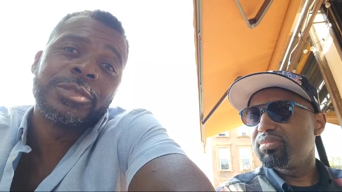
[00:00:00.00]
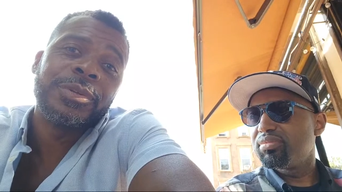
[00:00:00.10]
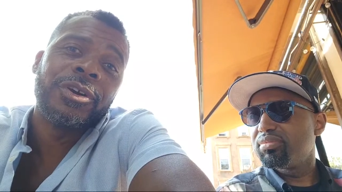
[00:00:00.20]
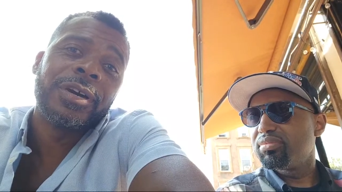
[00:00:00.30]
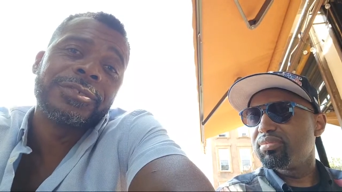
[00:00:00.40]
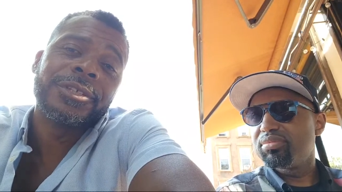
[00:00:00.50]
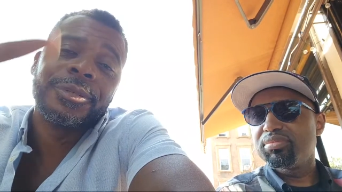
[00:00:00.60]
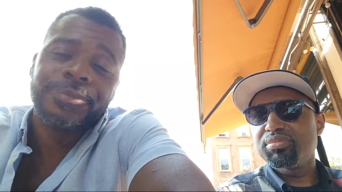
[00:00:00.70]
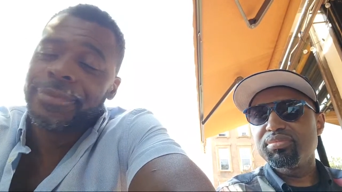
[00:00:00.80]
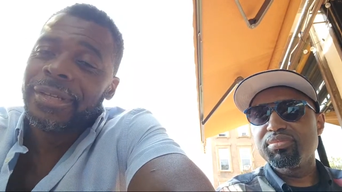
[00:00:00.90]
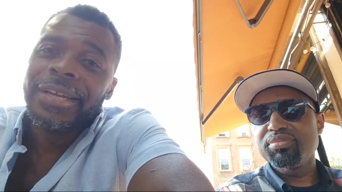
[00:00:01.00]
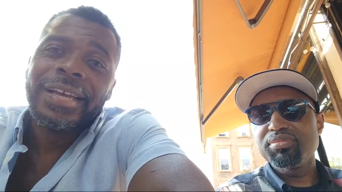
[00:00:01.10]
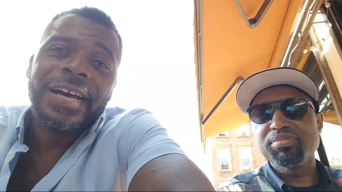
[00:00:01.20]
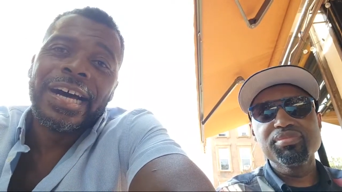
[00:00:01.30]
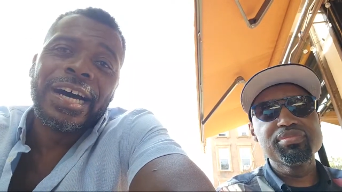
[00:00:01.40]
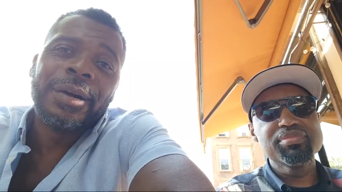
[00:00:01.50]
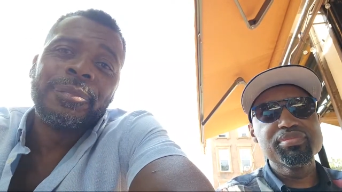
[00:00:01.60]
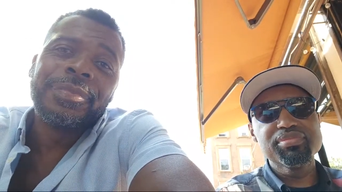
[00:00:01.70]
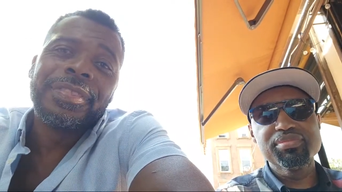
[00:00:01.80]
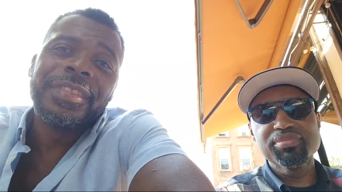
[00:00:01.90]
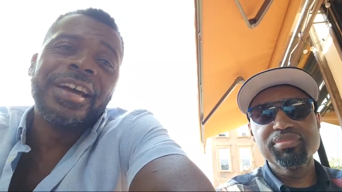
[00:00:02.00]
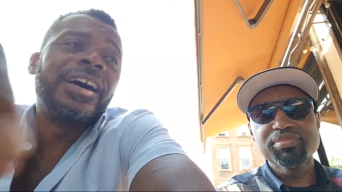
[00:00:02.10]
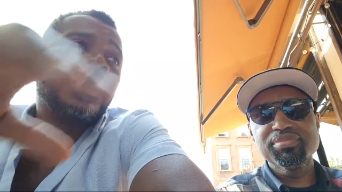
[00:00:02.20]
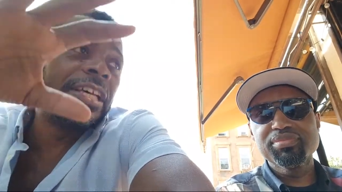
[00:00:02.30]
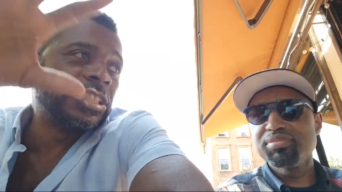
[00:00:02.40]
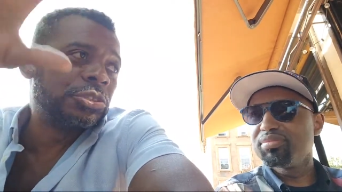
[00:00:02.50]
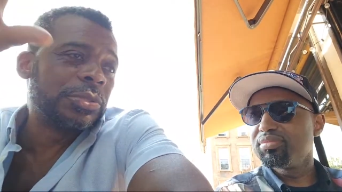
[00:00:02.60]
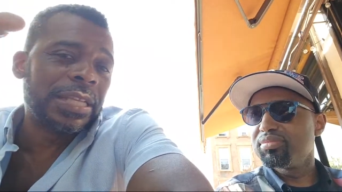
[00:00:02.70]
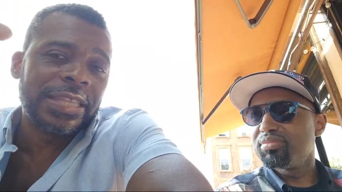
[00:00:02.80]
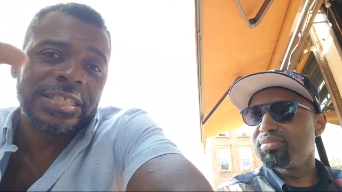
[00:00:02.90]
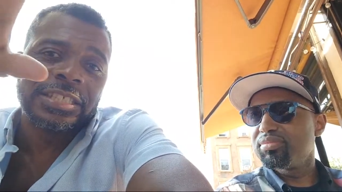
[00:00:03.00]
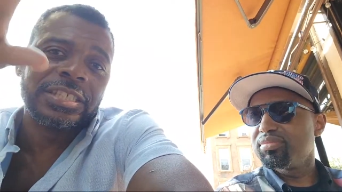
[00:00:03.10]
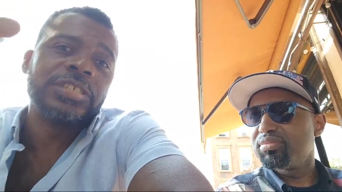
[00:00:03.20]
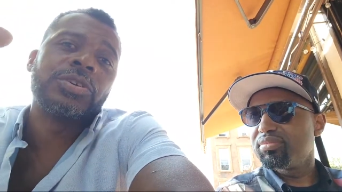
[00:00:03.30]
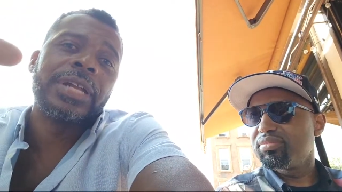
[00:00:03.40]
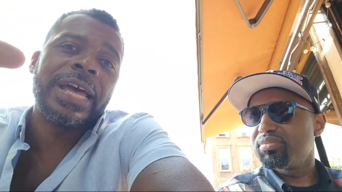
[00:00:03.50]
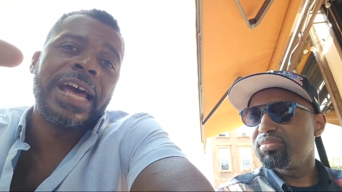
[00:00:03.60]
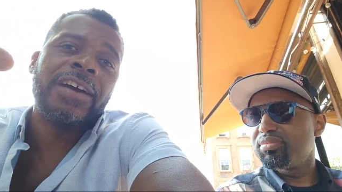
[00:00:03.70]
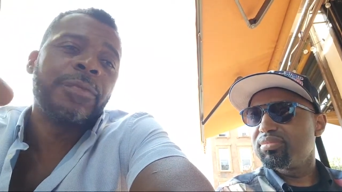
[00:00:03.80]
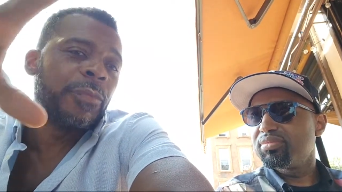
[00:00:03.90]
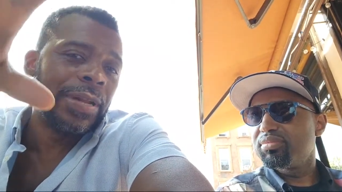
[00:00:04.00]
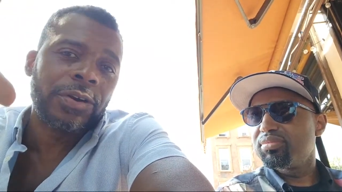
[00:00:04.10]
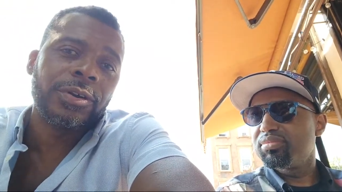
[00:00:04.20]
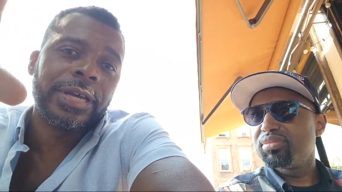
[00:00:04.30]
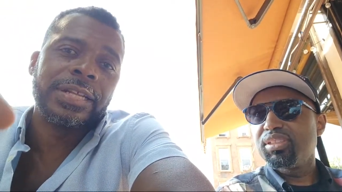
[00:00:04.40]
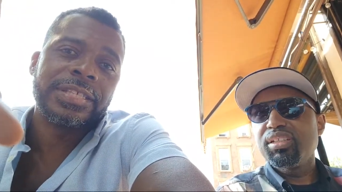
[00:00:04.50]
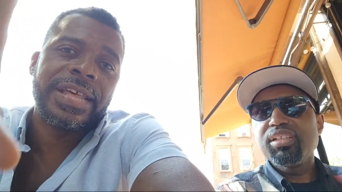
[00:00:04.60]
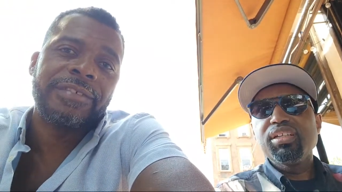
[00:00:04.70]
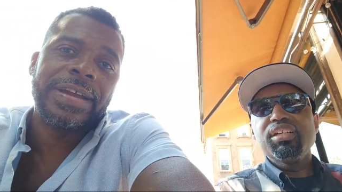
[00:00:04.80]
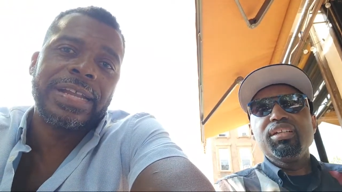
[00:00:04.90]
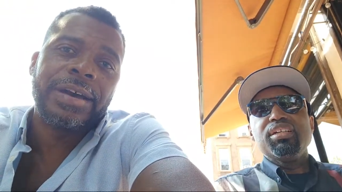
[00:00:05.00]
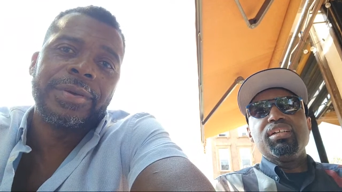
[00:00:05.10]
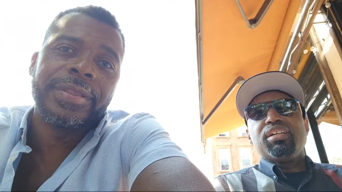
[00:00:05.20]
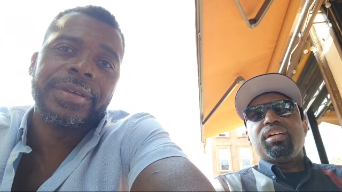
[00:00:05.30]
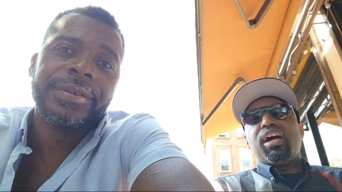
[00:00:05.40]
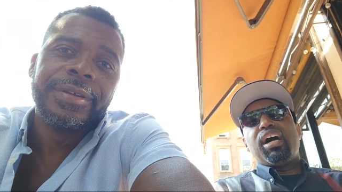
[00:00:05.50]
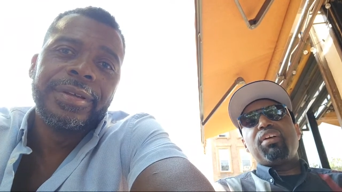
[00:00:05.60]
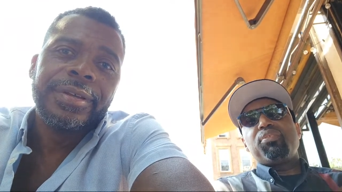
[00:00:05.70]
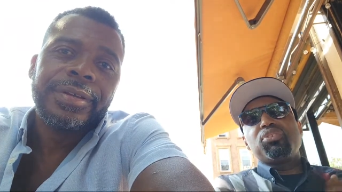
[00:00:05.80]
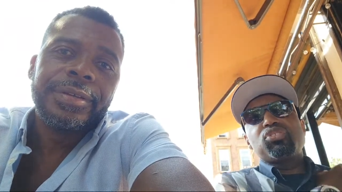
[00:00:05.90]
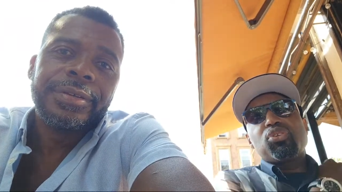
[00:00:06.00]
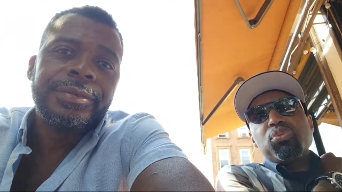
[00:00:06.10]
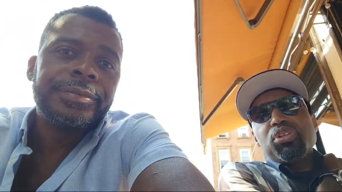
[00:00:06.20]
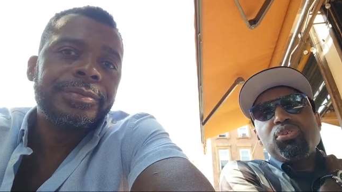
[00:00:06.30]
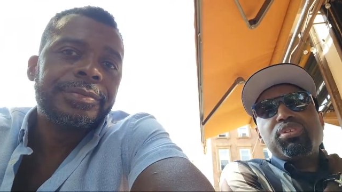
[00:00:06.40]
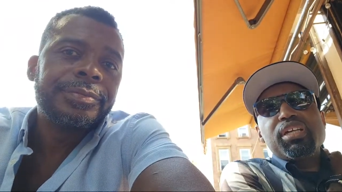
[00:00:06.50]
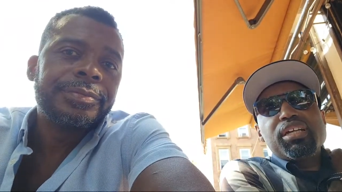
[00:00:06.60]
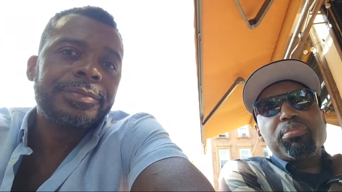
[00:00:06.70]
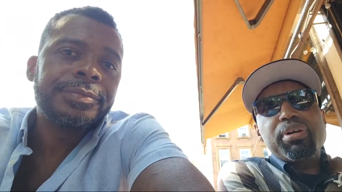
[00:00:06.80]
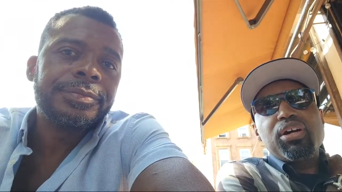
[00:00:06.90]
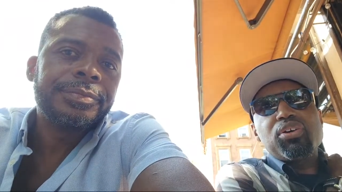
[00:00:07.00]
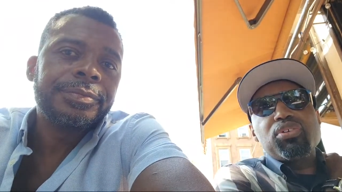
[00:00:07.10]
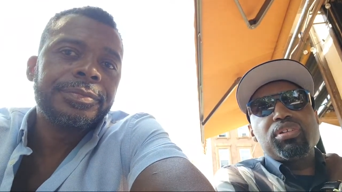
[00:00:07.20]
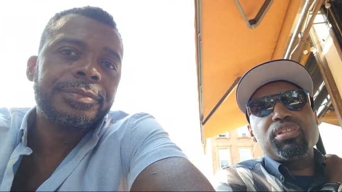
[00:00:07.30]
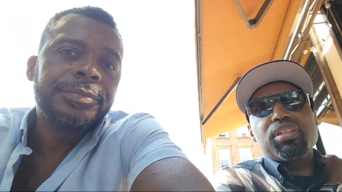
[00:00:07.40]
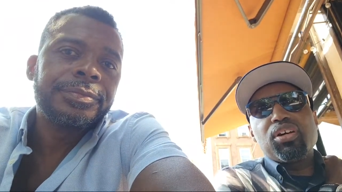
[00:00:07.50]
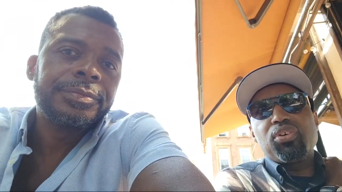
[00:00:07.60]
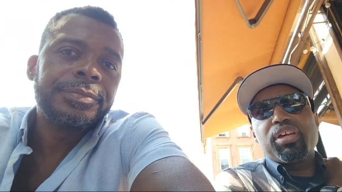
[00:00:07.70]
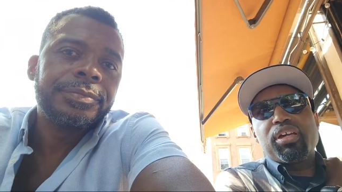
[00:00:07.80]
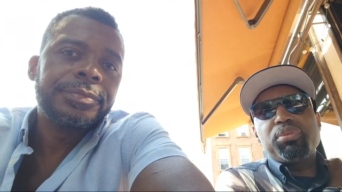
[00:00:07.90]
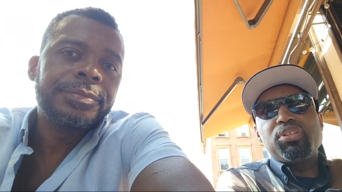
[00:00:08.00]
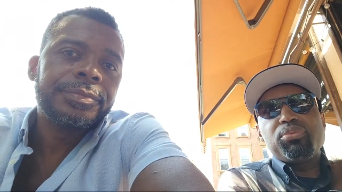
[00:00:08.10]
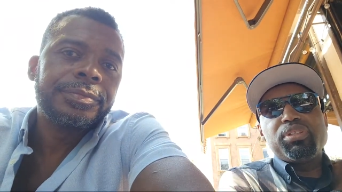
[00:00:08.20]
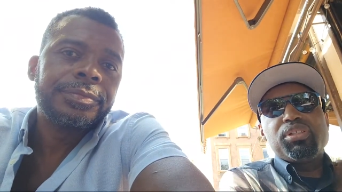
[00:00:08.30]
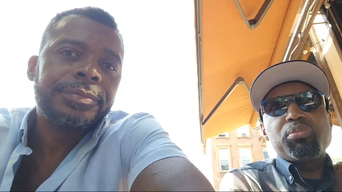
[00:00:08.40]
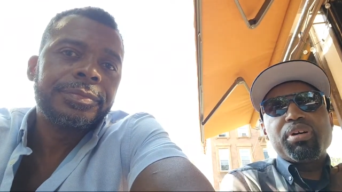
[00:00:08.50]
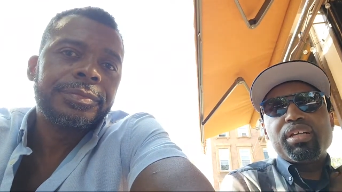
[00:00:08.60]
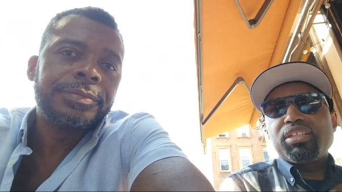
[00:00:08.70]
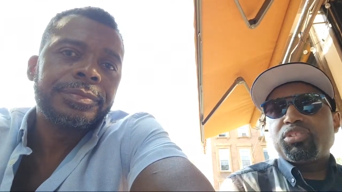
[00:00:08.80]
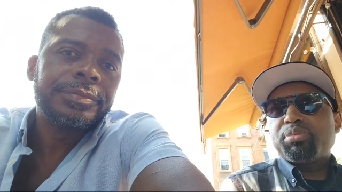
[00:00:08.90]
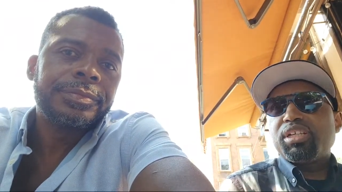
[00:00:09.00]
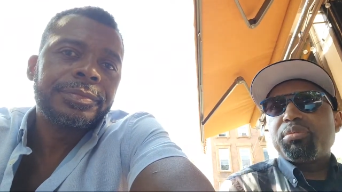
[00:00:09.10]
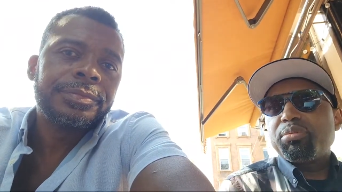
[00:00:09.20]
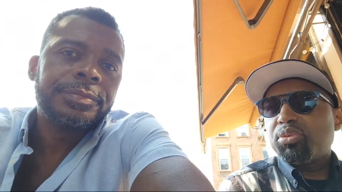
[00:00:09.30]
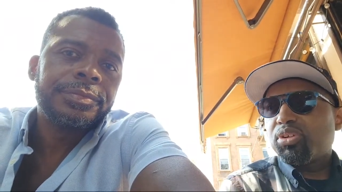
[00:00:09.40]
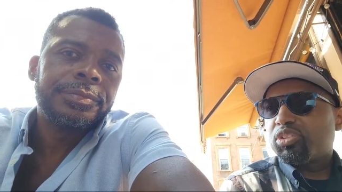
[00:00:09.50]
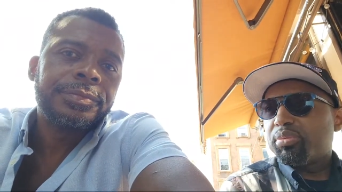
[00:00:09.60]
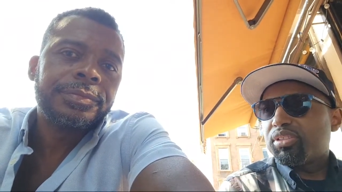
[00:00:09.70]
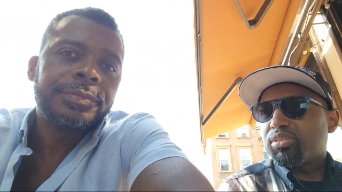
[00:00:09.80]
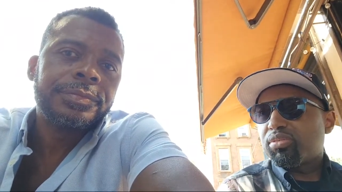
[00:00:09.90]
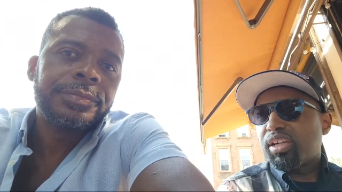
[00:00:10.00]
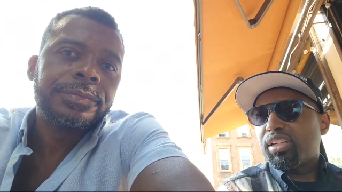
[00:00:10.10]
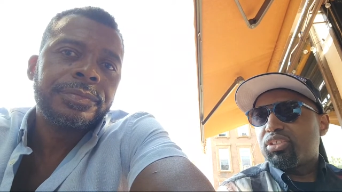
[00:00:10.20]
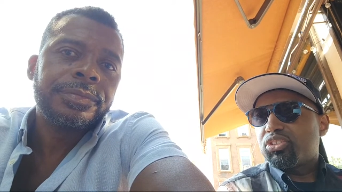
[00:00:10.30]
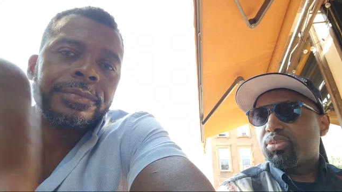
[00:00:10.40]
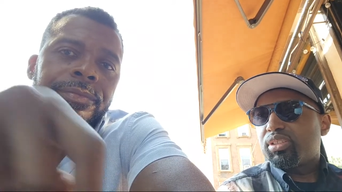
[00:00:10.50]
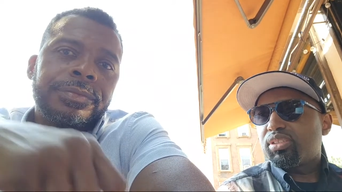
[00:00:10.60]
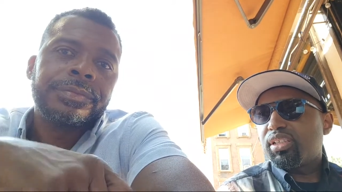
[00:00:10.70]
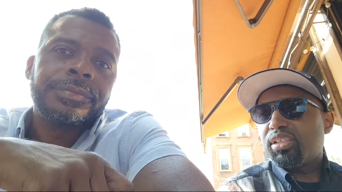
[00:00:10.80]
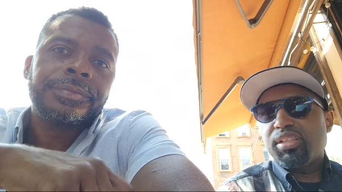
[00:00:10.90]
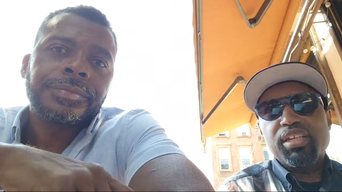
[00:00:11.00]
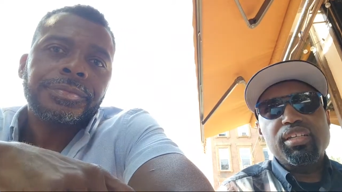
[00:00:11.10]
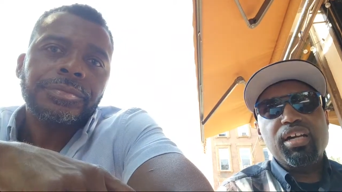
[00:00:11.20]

Speaker 1: me off. So. Um, there are other issues that these entities are going to have, but we're not going to get into that right now either.
Speaker 2: I've, so, what do you think about okay, we, we know money is becoming more expensive, right? Interest rates are he- heading